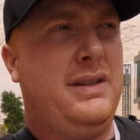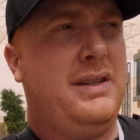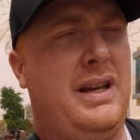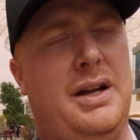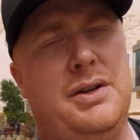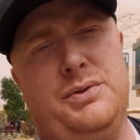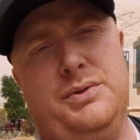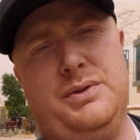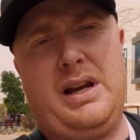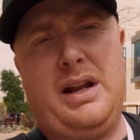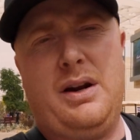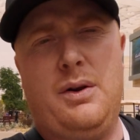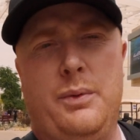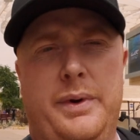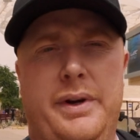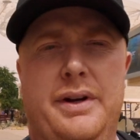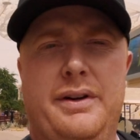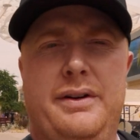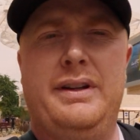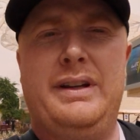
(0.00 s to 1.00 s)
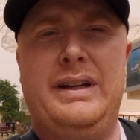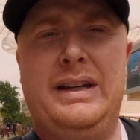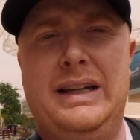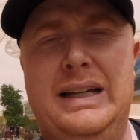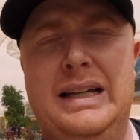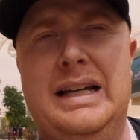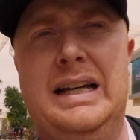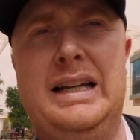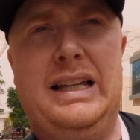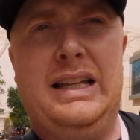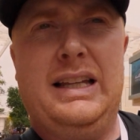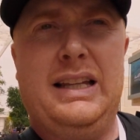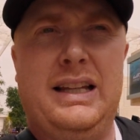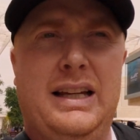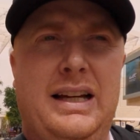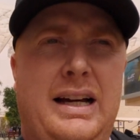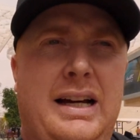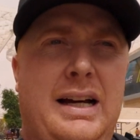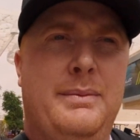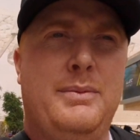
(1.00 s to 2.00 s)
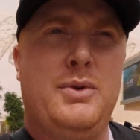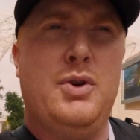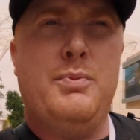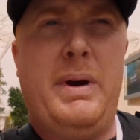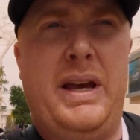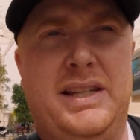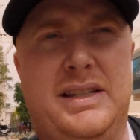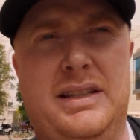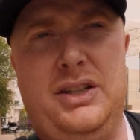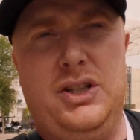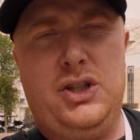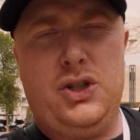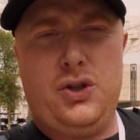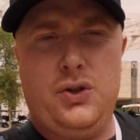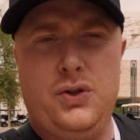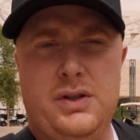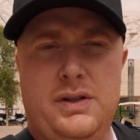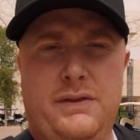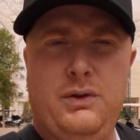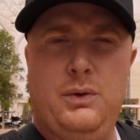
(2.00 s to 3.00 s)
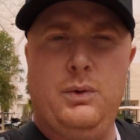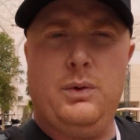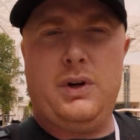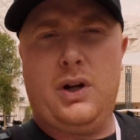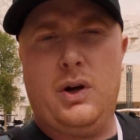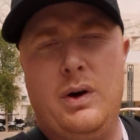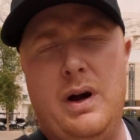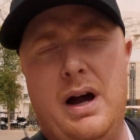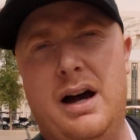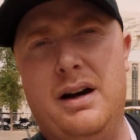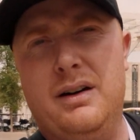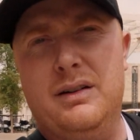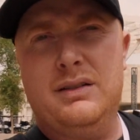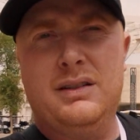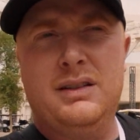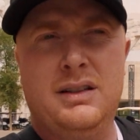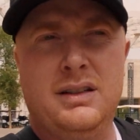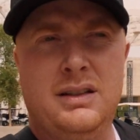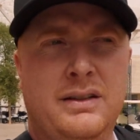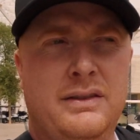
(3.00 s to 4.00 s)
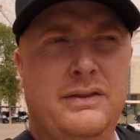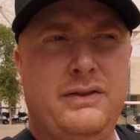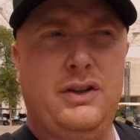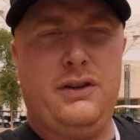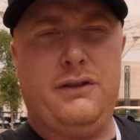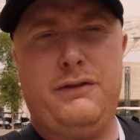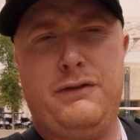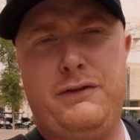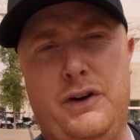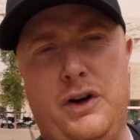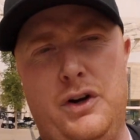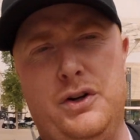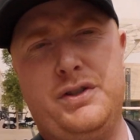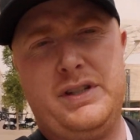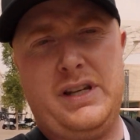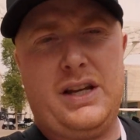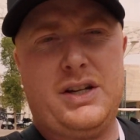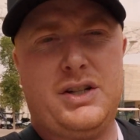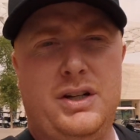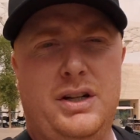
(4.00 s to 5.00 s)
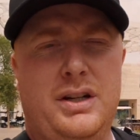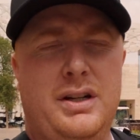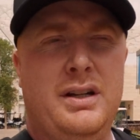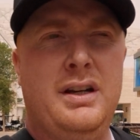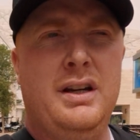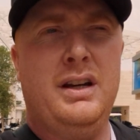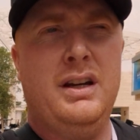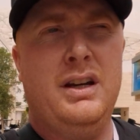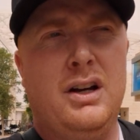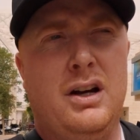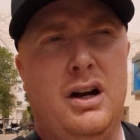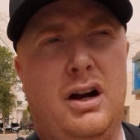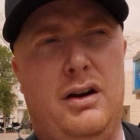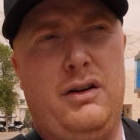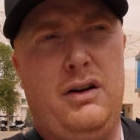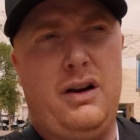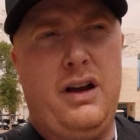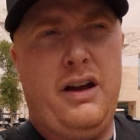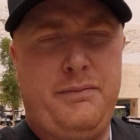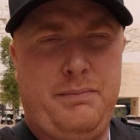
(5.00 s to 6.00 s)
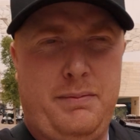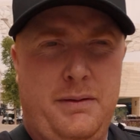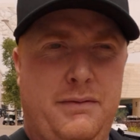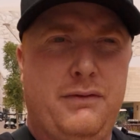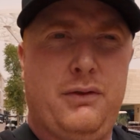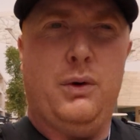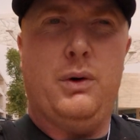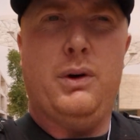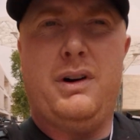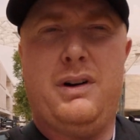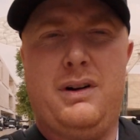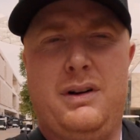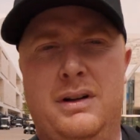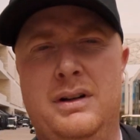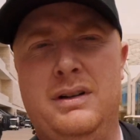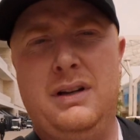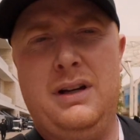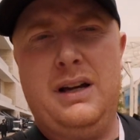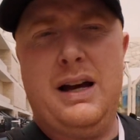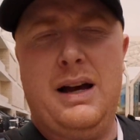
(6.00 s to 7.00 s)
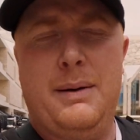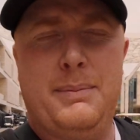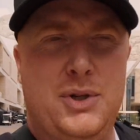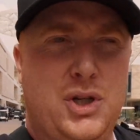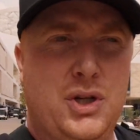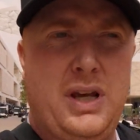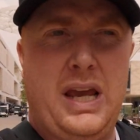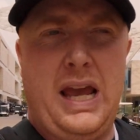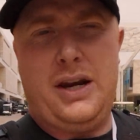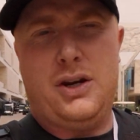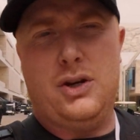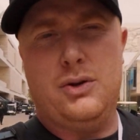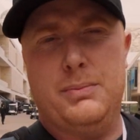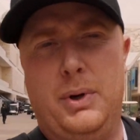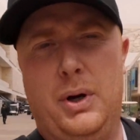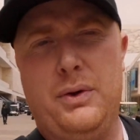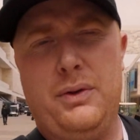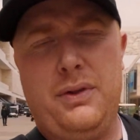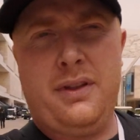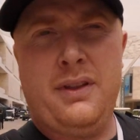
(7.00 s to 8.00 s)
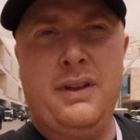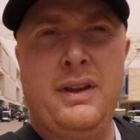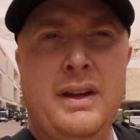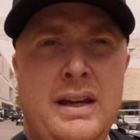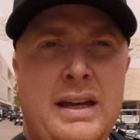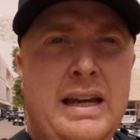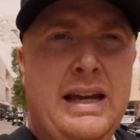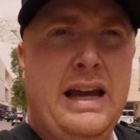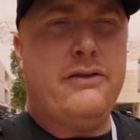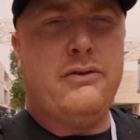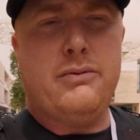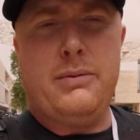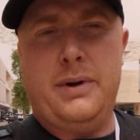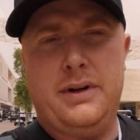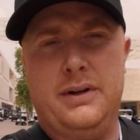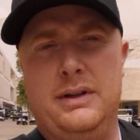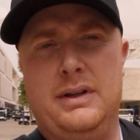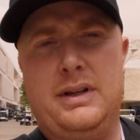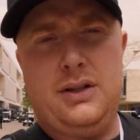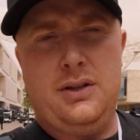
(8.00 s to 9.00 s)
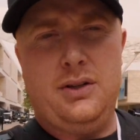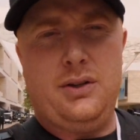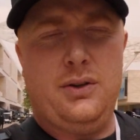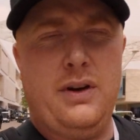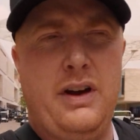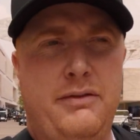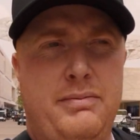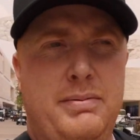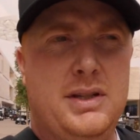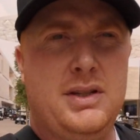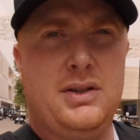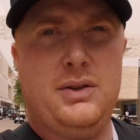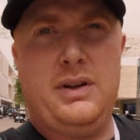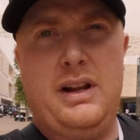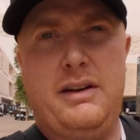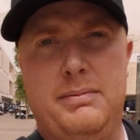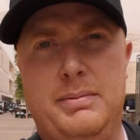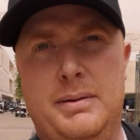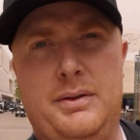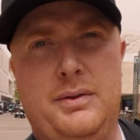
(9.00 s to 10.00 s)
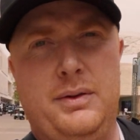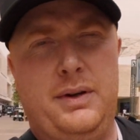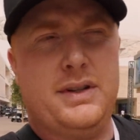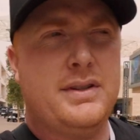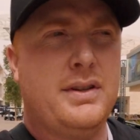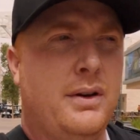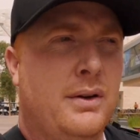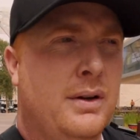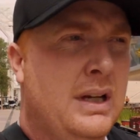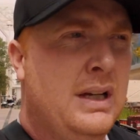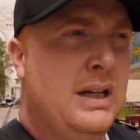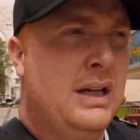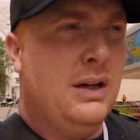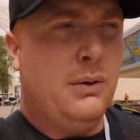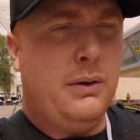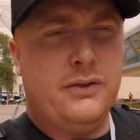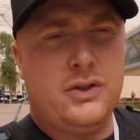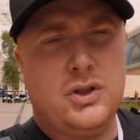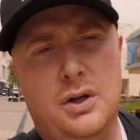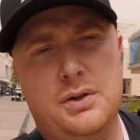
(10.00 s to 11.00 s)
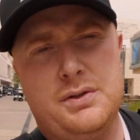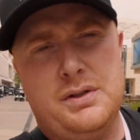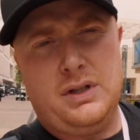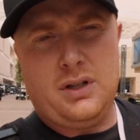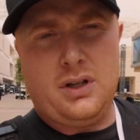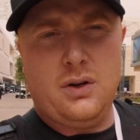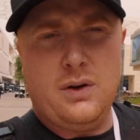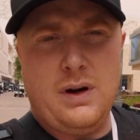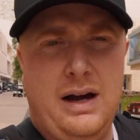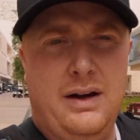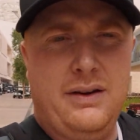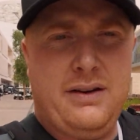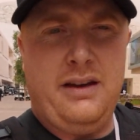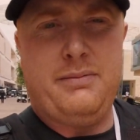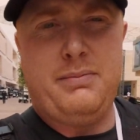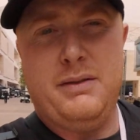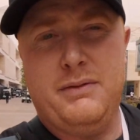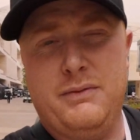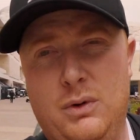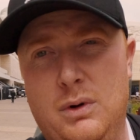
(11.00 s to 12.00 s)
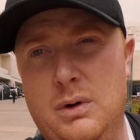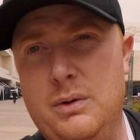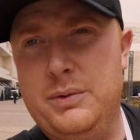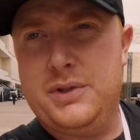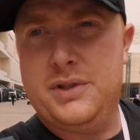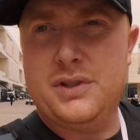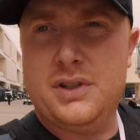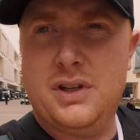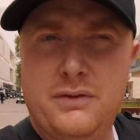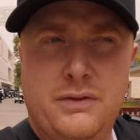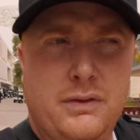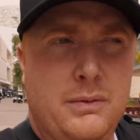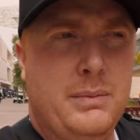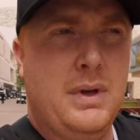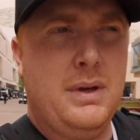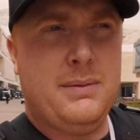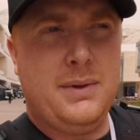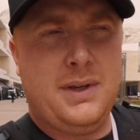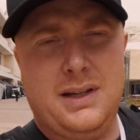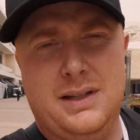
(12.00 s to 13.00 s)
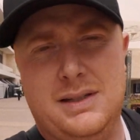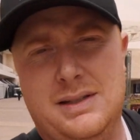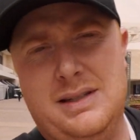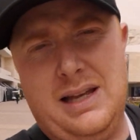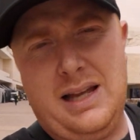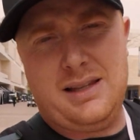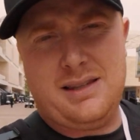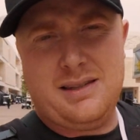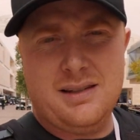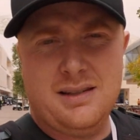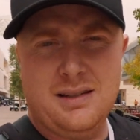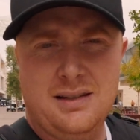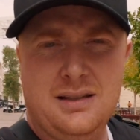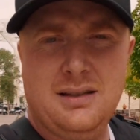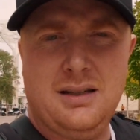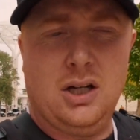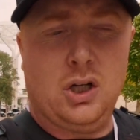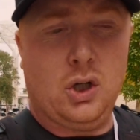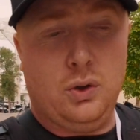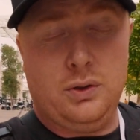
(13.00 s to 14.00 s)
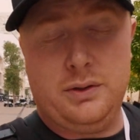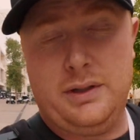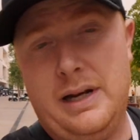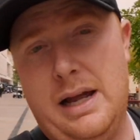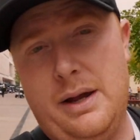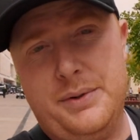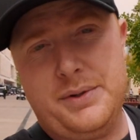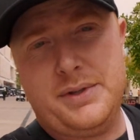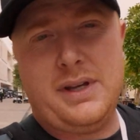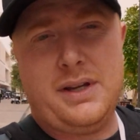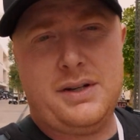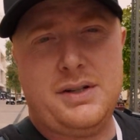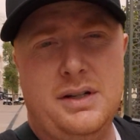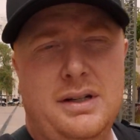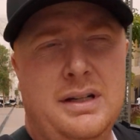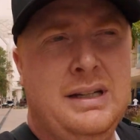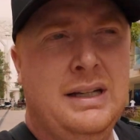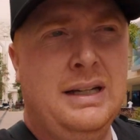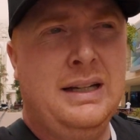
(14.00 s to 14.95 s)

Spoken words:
schedule is kind of weird. You basically choose if you want to go out for the first session or FP4, but you can't do both. Everyone can do FP2 and FP3. So we've chosen to go out in FP4, which is good for me because that's a golden hour session.